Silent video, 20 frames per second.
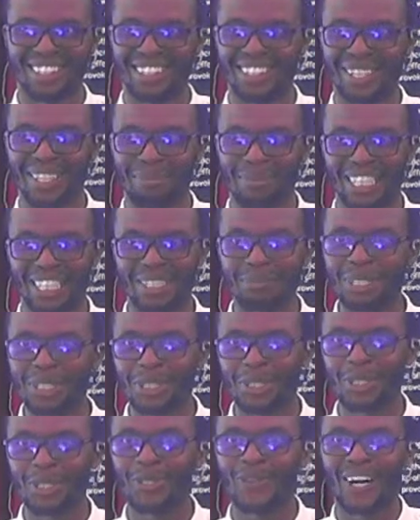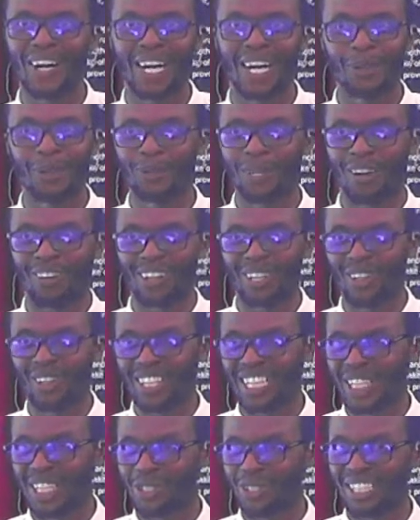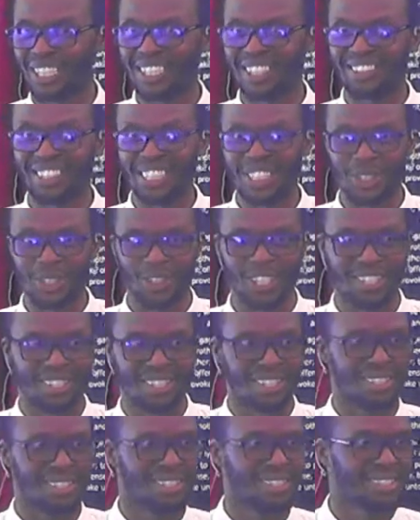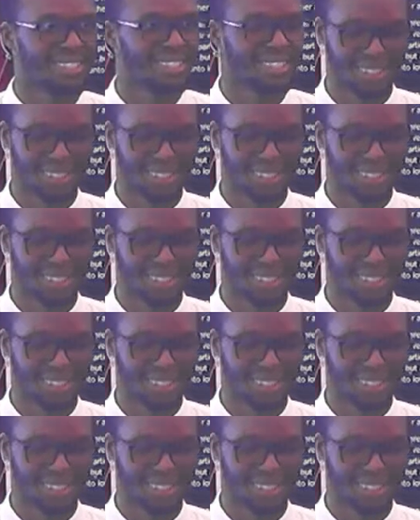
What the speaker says: But let me show you how our Lord actually rejoices.